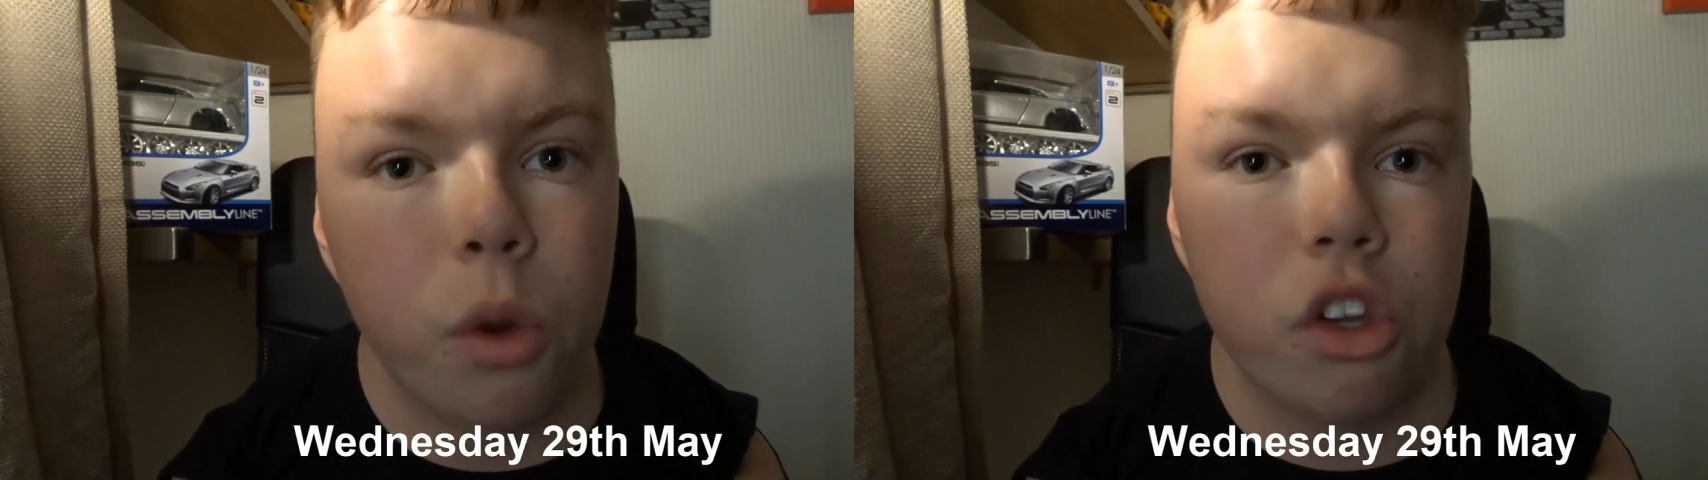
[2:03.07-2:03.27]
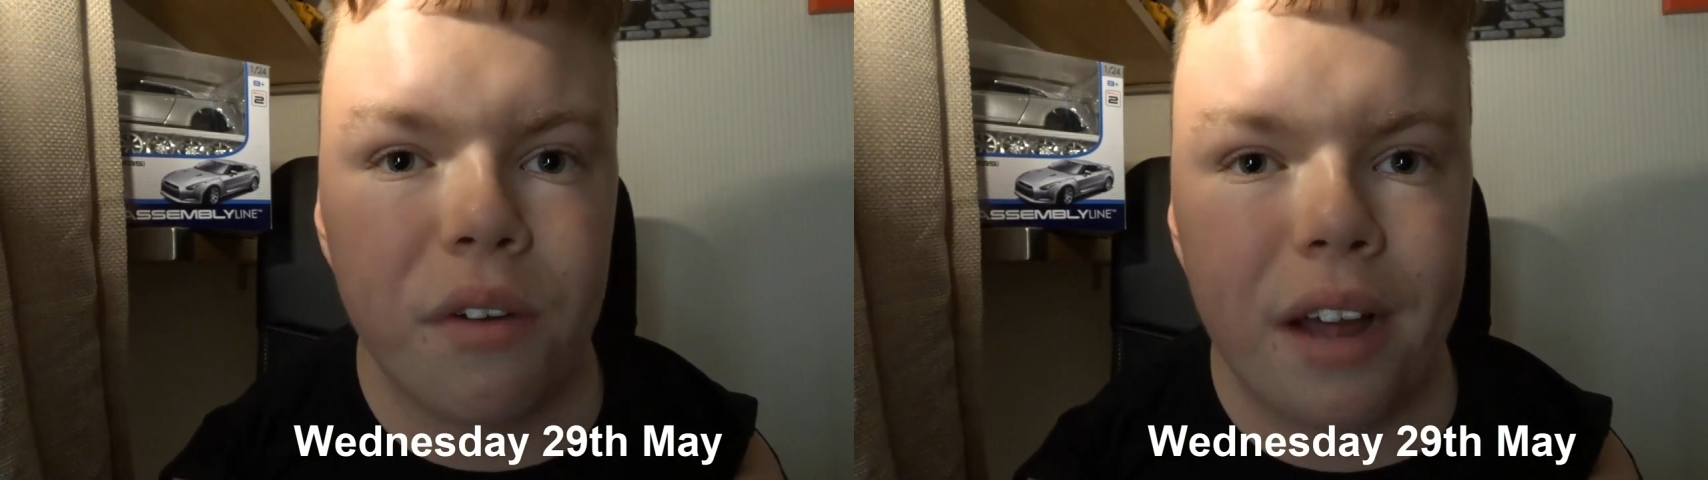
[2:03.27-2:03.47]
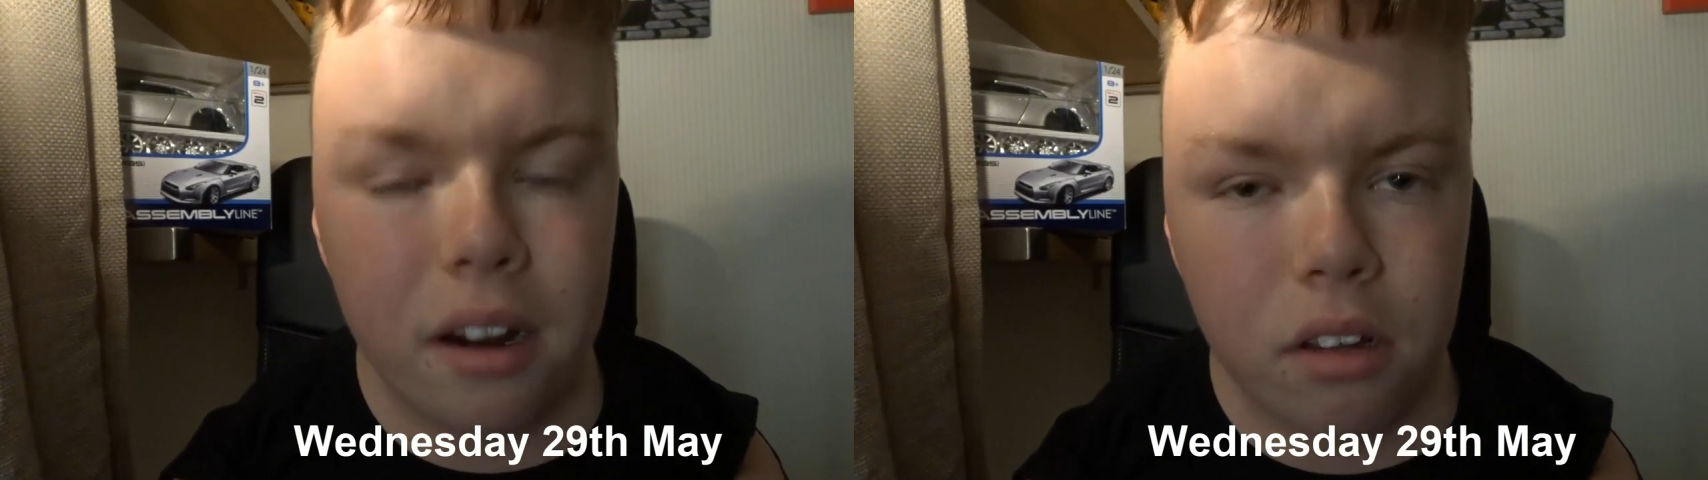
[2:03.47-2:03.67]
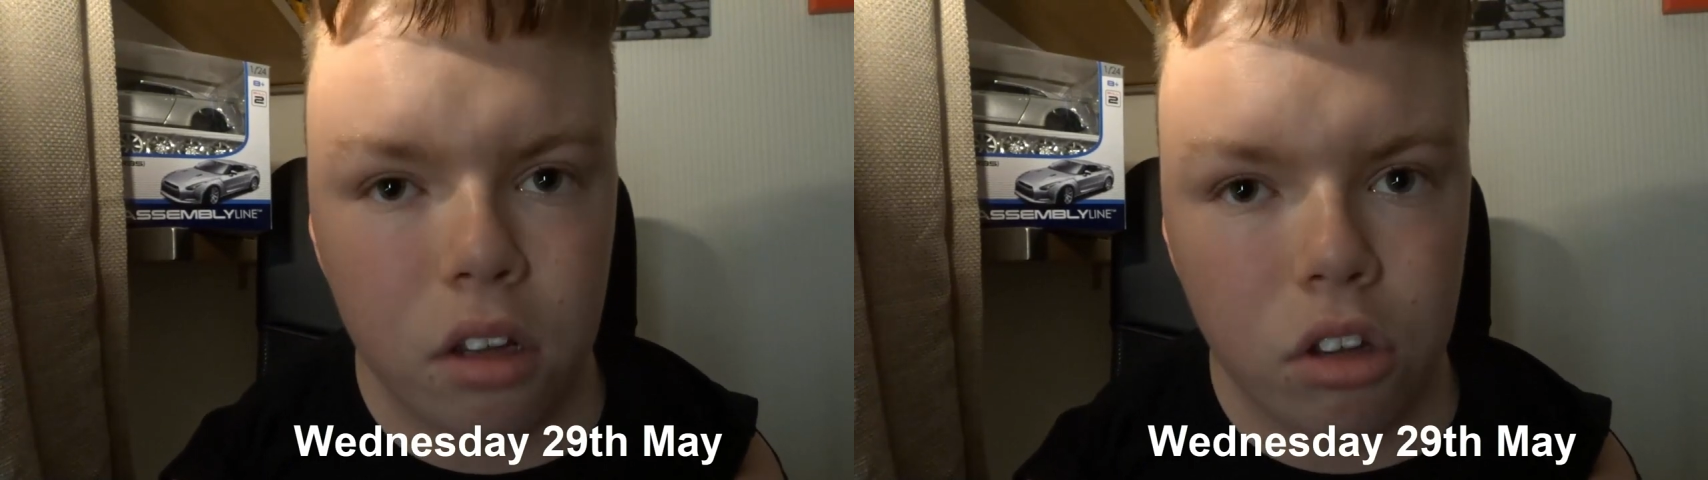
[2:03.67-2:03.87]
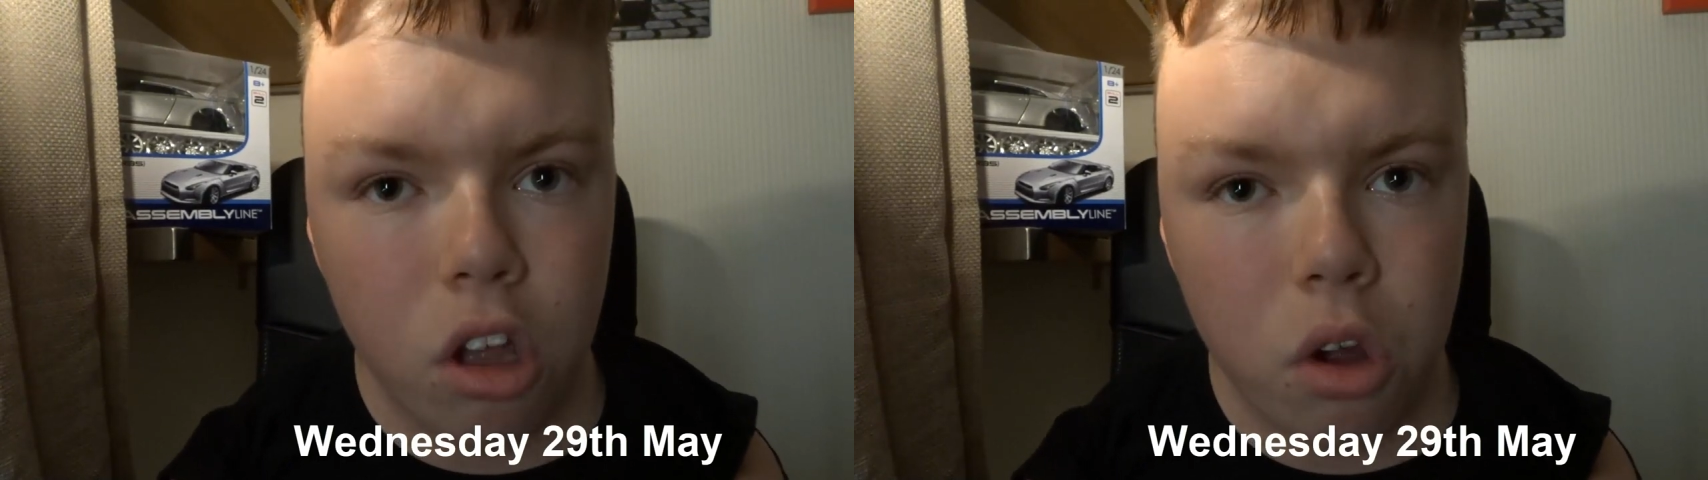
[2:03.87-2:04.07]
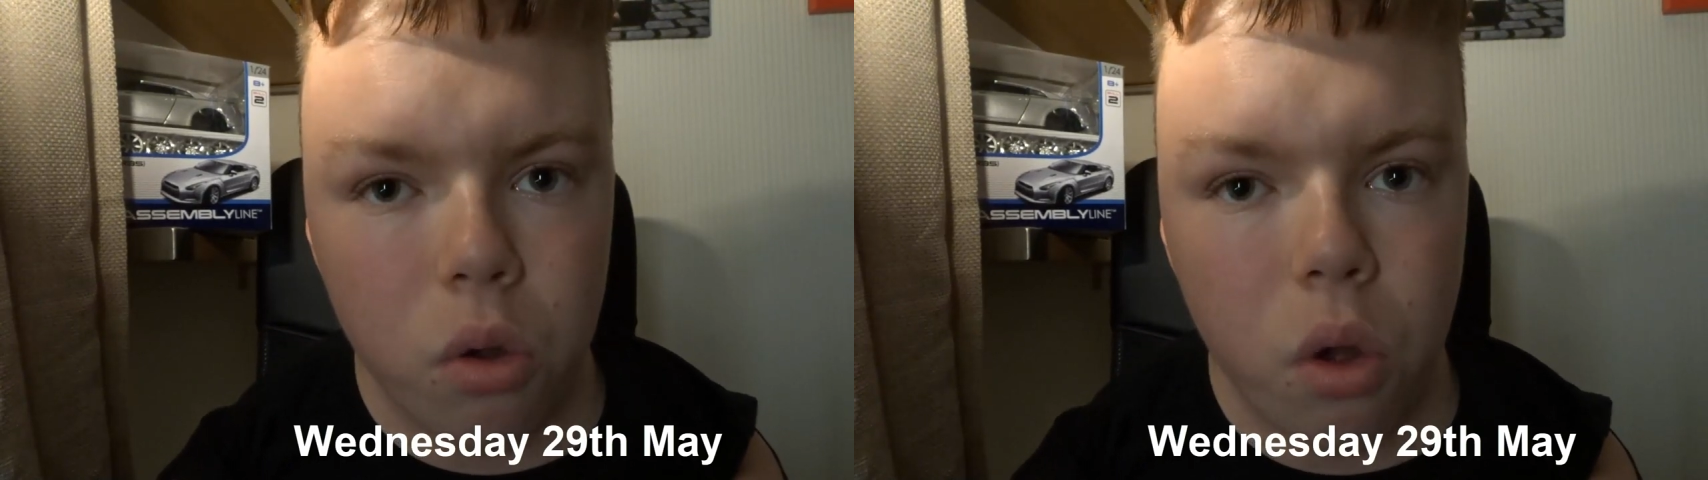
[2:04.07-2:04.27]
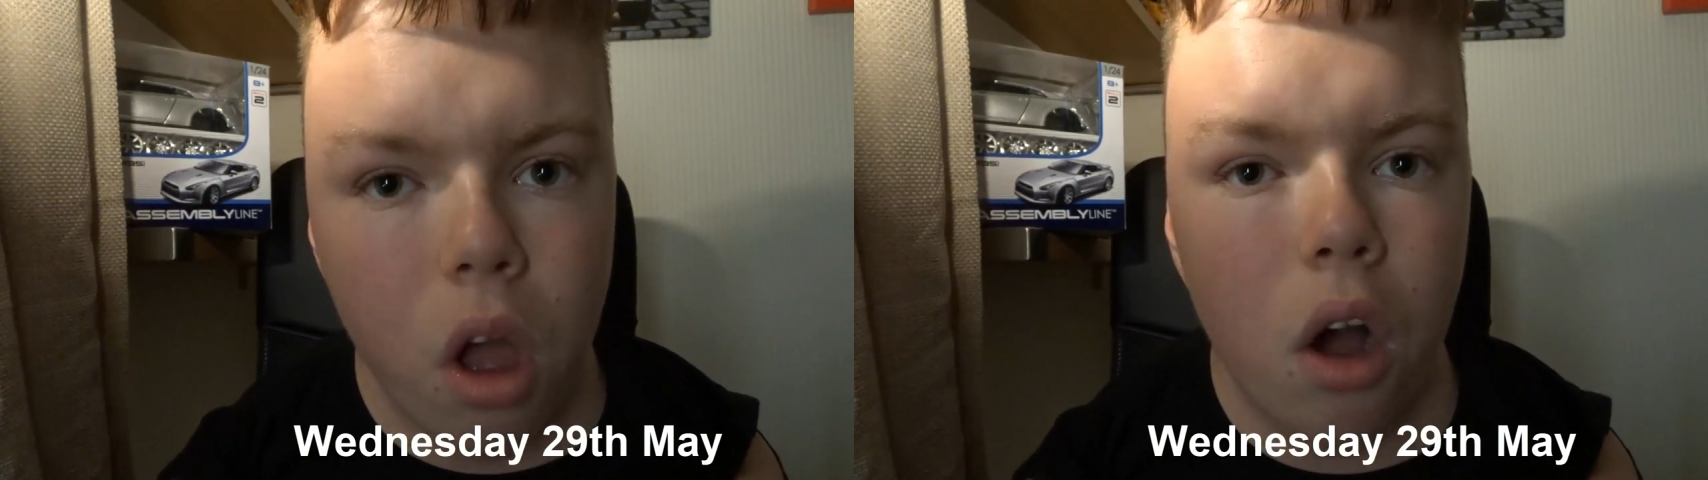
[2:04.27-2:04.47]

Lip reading: which have cancer. So